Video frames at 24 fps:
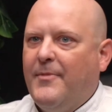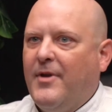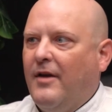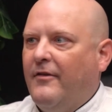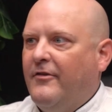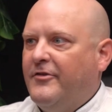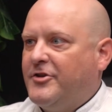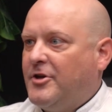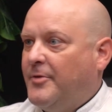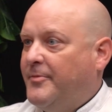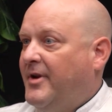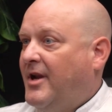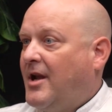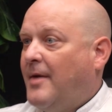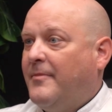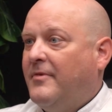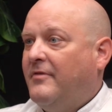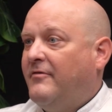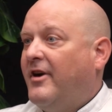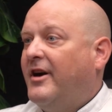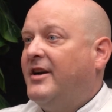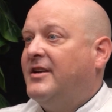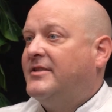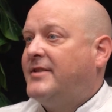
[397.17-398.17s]
ovens are becoming
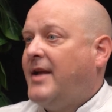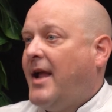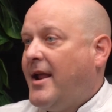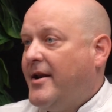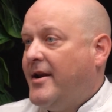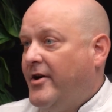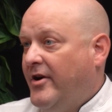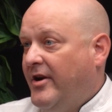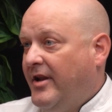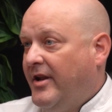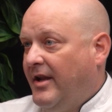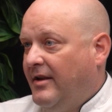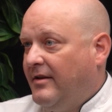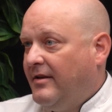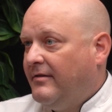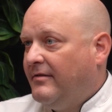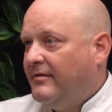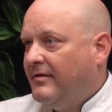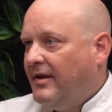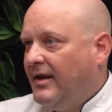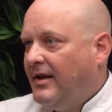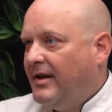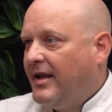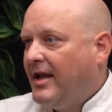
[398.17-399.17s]
very standard in
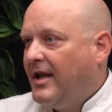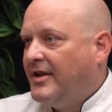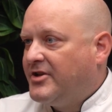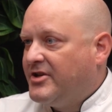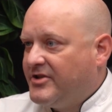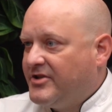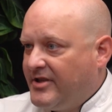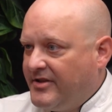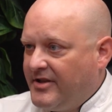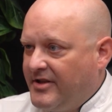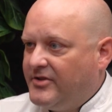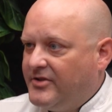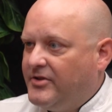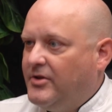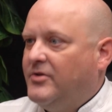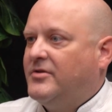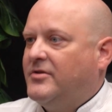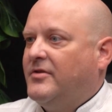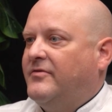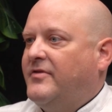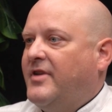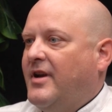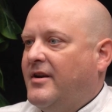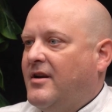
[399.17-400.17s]
kitchens, and this use
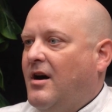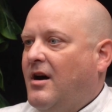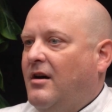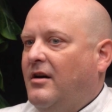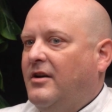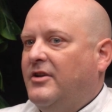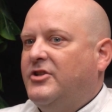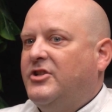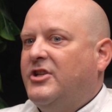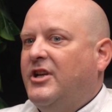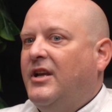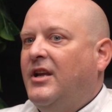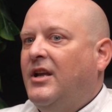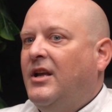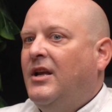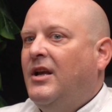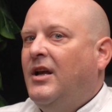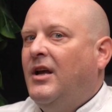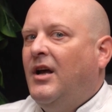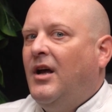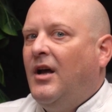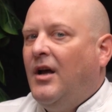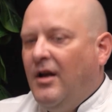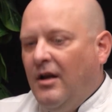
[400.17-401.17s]
of technology.
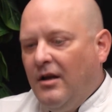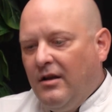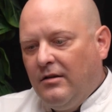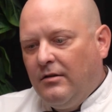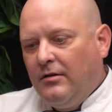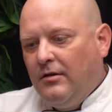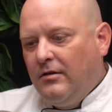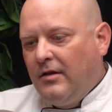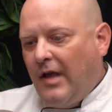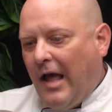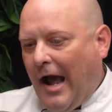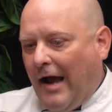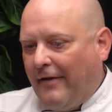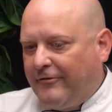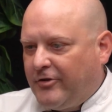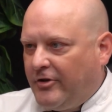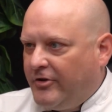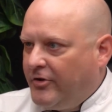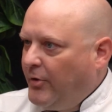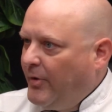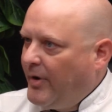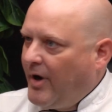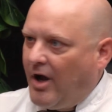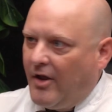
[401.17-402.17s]
After
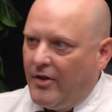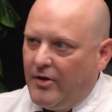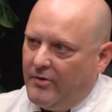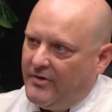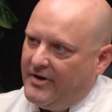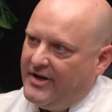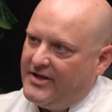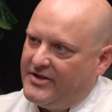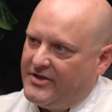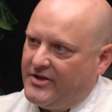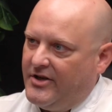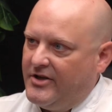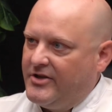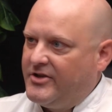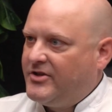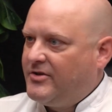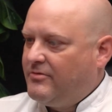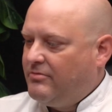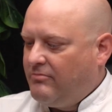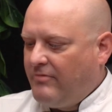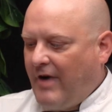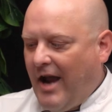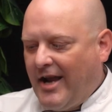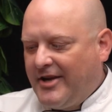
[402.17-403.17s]
doing all the research,
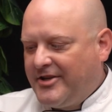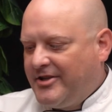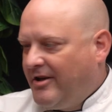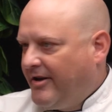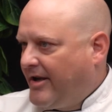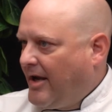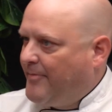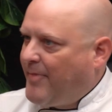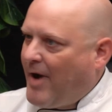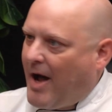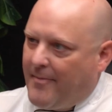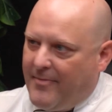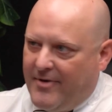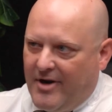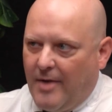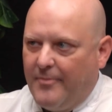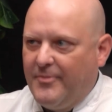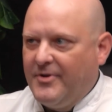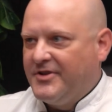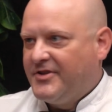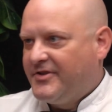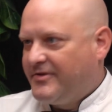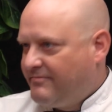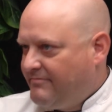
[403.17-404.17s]
Rational kept popping up
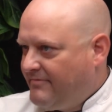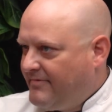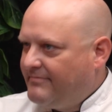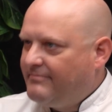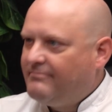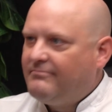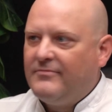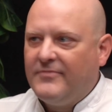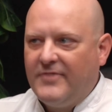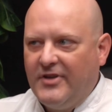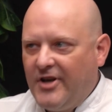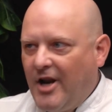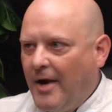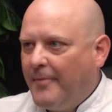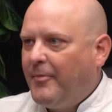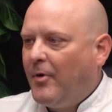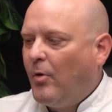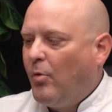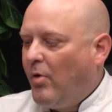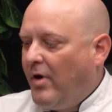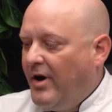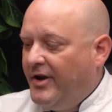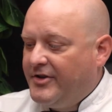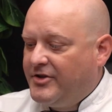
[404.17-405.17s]
as the number
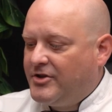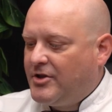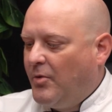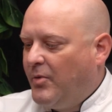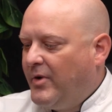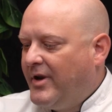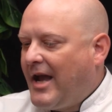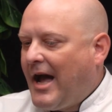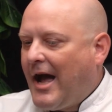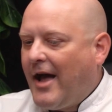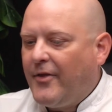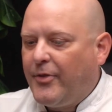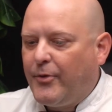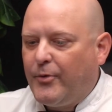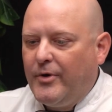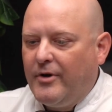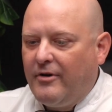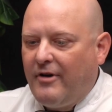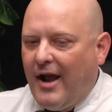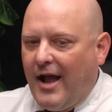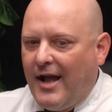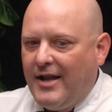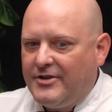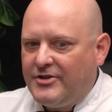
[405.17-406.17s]
one. So we got 3
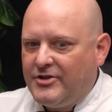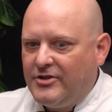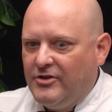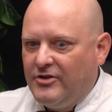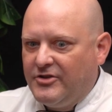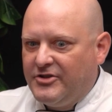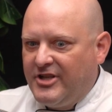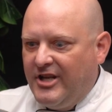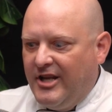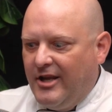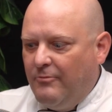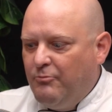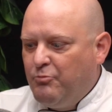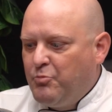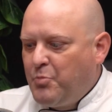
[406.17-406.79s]
Rationals in,